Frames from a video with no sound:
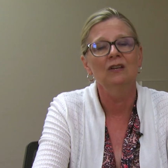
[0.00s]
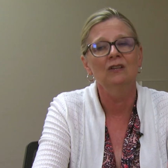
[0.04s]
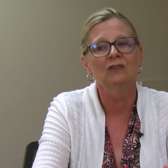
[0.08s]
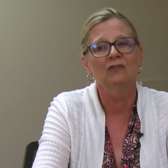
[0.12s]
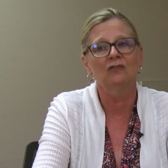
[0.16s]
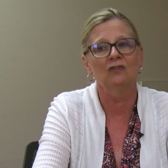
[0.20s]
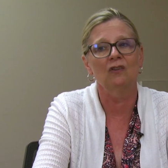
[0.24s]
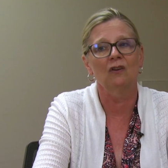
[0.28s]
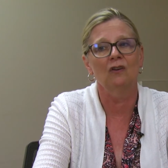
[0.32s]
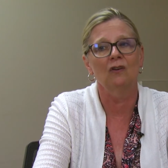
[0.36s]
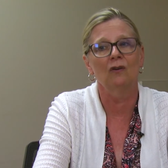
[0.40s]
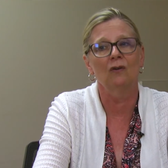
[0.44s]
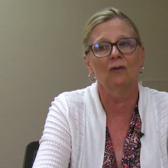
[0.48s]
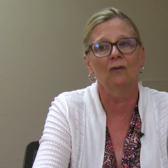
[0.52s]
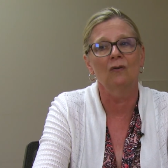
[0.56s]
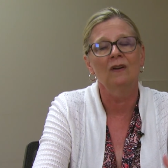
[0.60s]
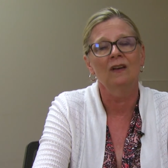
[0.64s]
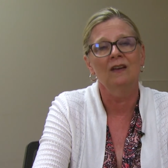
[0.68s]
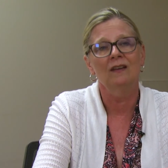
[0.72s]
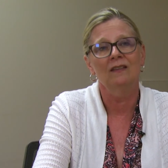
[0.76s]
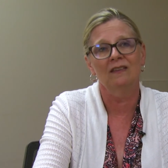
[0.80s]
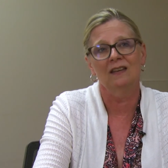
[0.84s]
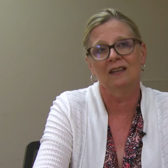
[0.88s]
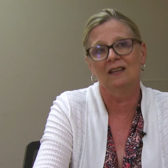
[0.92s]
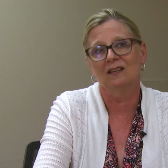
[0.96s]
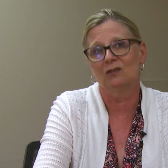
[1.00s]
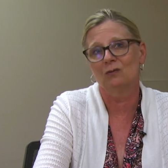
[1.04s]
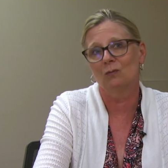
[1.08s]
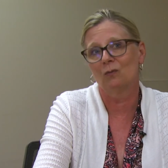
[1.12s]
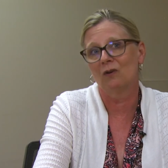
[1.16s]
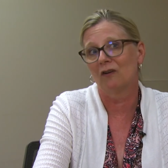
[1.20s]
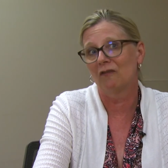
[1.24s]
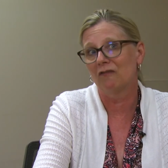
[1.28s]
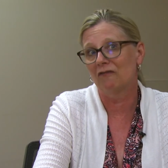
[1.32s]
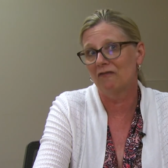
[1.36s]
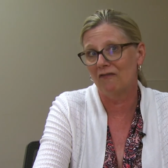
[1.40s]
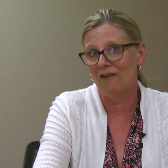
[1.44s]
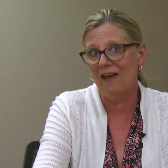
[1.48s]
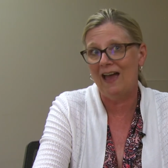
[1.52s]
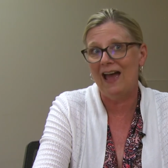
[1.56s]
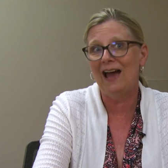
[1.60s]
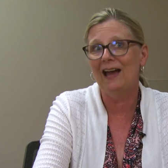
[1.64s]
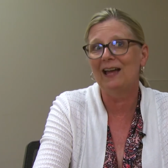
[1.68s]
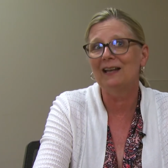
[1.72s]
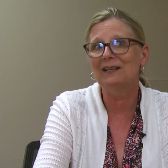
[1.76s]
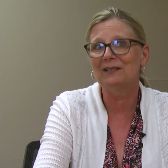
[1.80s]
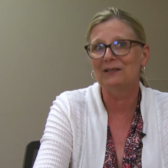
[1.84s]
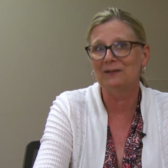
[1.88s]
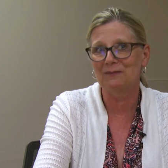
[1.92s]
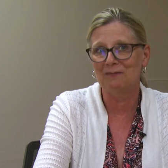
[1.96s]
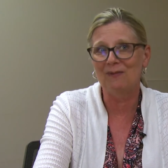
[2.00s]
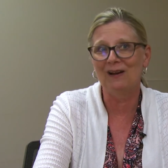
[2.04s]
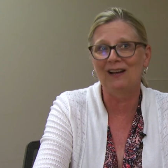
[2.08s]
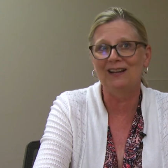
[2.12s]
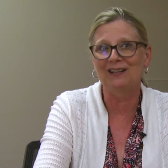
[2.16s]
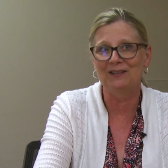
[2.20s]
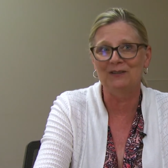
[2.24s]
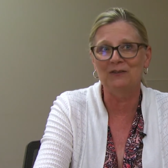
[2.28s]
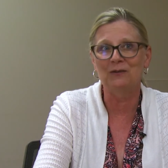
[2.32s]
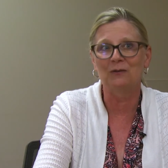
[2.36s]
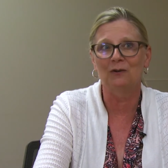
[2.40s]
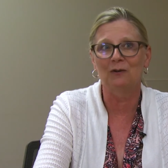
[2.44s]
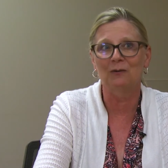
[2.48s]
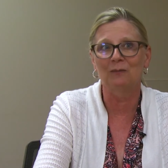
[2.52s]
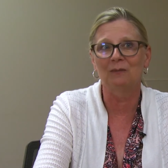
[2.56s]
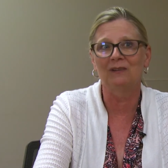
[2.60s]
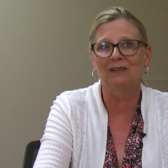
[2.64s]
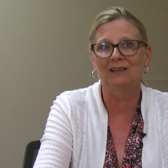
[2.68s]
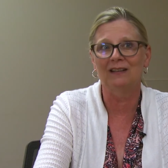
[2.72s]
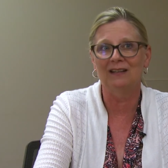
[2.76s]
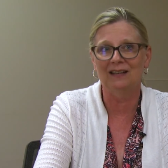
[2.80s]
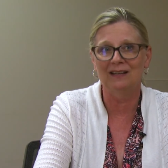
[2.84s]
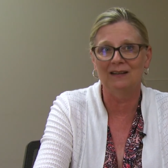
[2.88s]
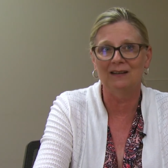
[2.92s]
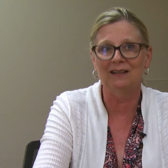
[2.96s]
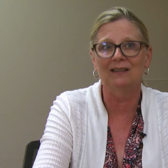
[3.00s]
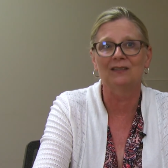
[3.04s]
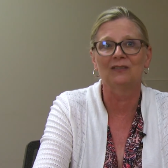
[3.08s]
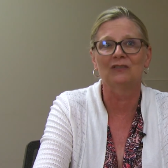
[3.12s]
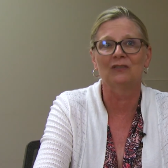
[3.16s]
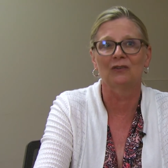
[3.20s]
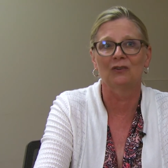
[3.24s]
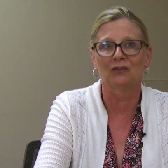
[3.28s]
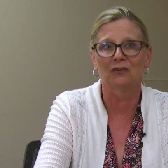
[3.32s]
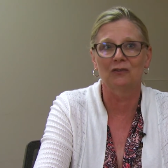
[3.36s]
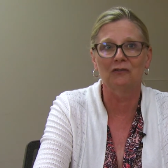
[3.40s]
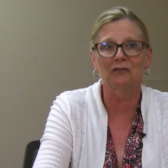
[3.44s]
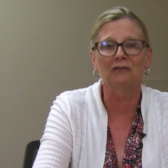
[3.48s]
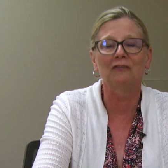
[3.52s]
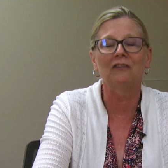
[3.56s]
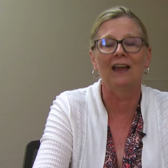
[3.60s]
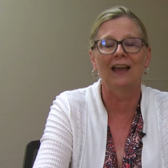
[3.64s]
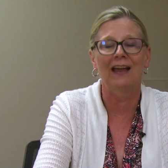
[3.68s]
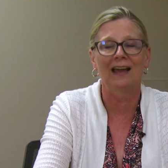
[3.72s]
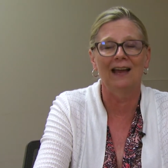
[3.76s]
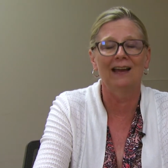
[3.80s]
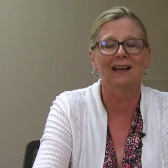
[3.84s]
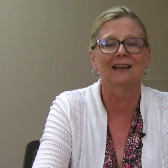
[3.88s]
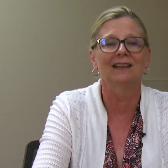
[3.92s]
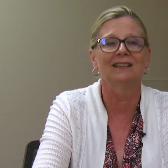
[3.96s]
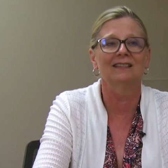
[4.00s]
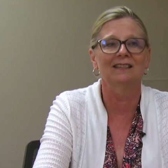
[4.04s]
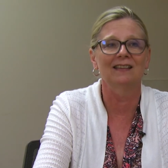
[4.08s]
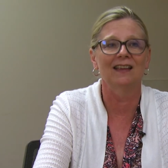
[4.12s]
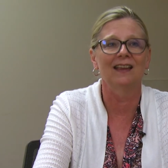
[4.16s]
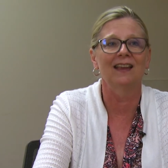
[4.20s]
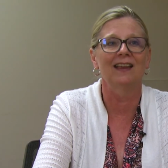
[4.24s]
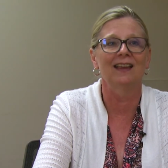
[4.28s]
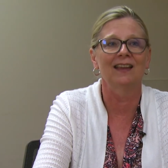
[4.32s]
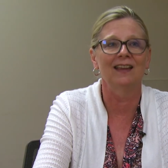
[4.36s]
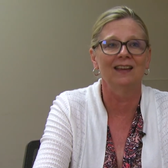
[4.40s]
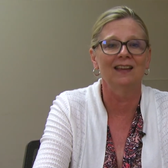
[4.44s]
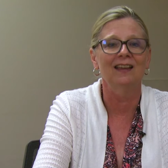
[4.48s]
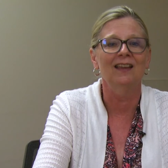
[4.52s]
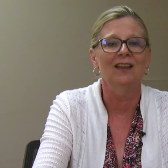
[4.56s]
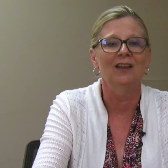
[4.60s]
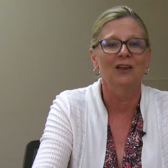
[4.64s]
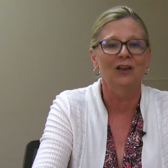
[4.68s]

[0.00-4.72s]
So things where fat might normally serve as a